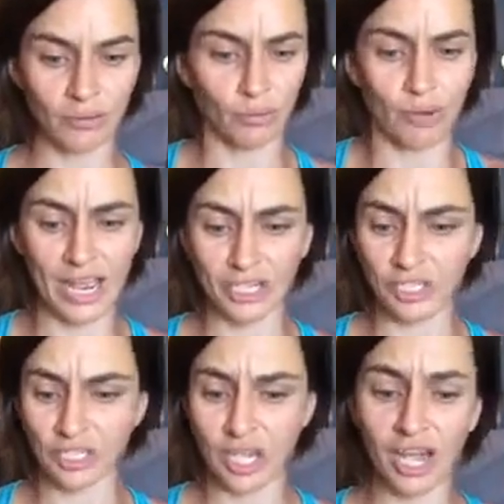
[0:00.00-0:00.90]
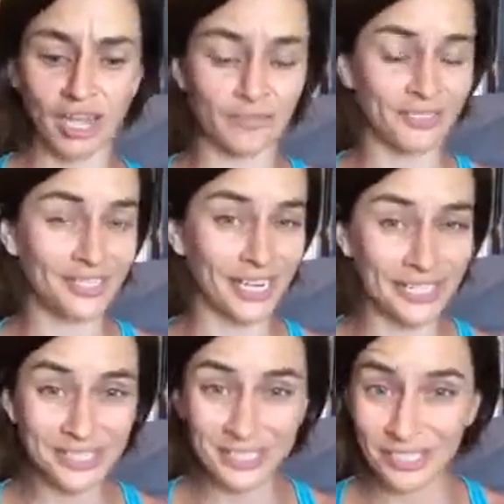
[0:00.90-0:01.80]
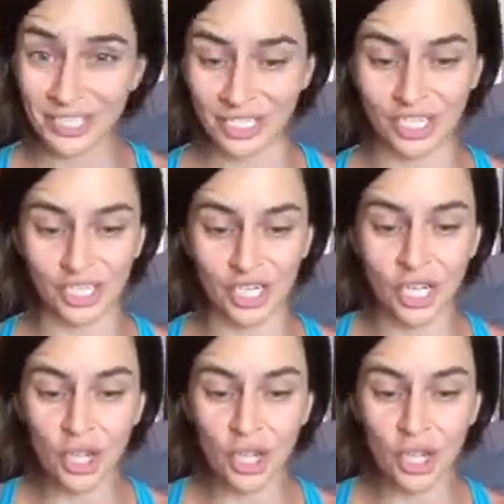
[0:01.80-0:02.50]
rashes, hives, sinus congestion,